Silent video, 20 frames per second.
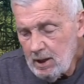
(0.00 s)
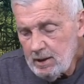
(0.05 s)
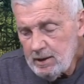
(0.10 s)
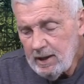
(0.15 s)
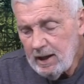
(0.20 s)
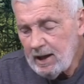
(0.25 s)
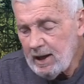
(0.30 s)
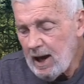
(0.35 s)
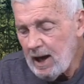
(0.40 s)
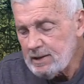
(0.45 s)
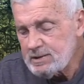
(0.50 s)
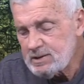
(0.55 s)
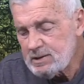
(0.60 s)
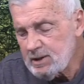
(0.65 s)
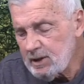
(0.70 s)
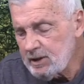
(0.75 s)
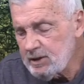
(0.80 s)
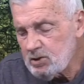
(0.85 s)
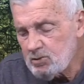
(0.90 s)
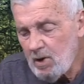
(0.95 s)
They
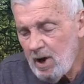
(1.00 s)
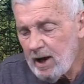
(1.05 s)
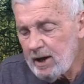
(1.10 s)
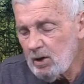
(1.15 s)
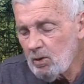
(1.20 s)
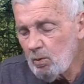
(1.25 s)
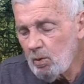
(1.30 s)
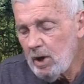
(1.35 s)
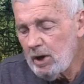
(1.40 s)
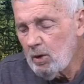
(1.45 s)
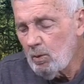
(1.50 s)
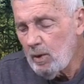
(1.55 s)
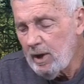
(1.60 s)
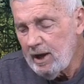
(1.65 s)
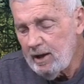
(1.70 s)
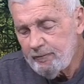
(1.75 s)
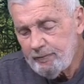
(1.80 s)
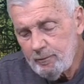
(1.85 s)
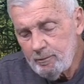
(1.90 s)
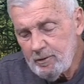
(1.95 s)
constantly try to run
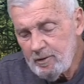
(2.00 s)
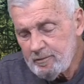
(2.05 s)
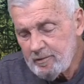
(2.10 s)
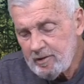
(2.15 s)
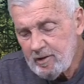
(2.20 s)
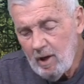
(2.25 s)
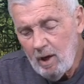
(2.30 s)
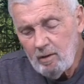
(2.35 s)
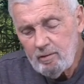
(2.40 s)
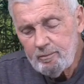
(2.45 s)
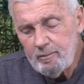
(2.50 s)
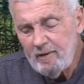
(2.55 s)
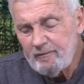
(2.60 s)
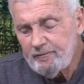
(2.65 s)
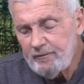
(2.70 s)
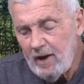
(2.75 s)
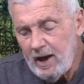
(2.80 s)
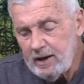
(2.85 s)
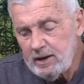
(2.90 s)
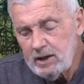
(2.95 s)
away from themselves by
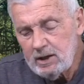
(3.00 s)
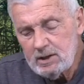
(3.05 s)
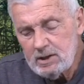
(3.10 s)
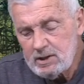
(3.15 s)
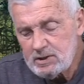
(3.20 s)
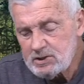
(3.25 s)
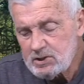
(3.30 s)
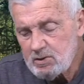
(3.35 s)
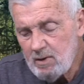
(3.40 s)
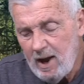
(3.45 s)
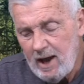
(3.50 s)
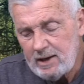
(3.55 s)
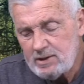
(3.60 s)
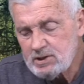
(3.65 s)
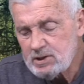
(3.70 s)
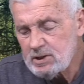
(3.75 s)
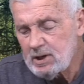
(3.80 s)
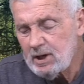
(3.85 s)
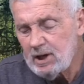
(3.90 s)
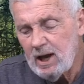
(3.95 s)
finding
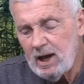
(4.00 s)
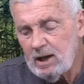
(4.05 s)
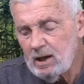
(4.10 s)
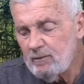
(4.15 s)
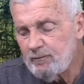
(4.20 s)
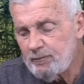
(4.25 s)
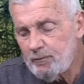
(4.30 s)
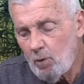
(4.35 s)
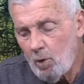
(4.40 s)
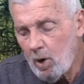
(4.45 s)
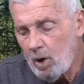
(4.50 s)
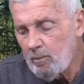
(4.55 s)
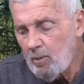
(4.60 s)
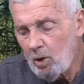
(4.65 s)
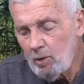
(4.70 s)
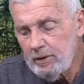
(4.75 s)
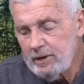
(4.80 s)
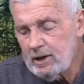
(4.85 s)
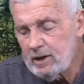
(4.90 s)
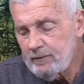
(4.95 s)
distraction in any form,
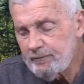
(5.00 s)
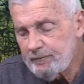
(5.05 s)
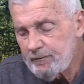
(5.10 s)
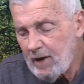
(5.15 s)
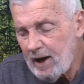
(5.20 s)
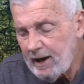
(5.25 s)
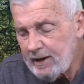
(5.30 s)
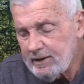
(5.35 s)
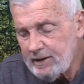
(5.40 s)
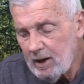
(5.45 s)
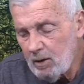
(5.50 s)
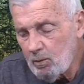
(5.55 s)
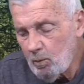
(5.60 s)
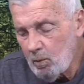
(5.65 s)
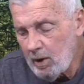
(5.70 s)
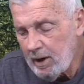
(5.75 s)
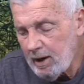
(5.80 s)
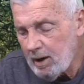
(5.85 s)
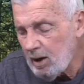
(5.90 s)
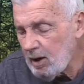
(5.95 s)
only to find that
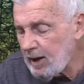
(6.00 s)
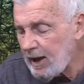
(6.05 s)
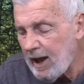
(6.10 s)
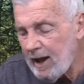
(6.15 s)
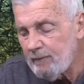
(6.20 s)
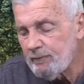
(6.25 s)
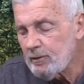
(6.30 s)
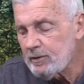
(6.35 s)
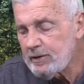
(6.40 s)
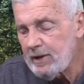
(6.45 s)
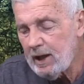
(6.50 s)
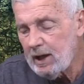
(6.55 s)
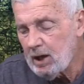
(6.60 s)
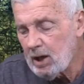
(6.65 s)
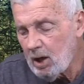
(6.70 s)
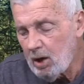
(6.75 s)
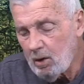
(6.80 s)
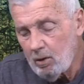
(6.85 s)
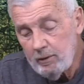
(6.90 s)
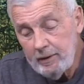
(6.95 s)
wherever they
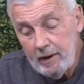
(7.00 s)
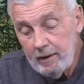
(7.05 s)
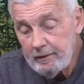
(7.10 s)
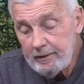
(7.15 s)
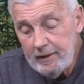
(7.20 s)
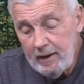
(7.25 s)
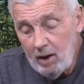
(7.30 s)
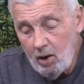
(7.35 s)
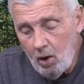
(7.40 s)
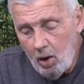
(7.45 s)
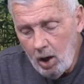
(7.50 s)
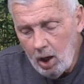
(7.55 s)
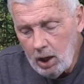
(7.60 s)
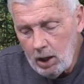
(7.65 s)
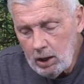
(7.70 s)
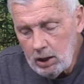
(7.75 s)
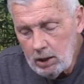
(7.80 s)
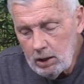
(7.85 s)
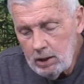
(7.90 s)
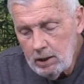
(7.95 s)
go, there they
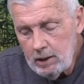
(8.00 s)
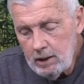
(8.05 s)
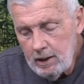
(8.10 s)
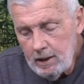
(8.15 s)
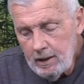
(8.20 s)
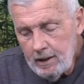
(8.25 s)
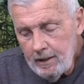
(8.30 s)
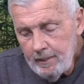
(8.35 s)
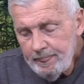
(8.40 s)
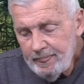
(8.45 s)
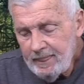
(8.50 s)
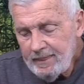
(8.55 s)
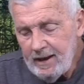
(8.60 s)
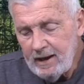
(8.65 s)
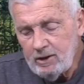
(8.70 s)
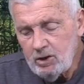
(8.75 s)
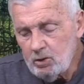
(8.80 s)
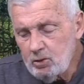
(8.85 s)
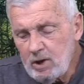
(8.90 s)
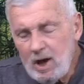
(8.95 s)
are.
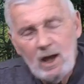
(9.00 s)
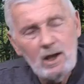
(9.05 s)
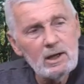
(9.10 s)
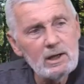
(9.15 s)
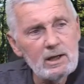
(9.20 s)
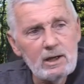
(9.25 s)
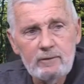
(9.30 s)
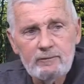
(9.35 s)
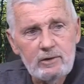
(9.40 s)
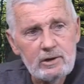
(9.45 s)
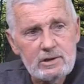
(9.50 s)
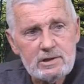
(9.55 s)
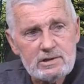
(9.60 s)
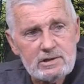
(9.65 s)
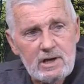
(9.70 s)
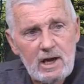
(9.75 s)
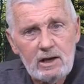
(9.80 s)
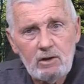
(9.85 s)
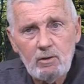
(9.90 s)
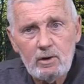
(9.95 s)
They do not live in the
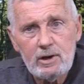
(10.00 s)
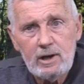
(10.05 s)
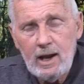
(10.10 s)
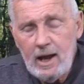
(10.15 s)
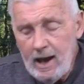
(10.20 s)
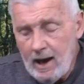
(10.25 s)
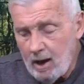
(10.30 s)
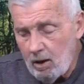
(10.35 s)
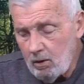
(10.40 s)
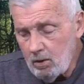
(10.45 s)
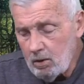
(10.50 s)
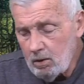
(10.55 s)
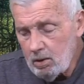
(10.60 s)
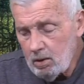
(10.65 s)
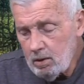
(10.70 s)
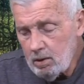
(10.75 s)
sacred now.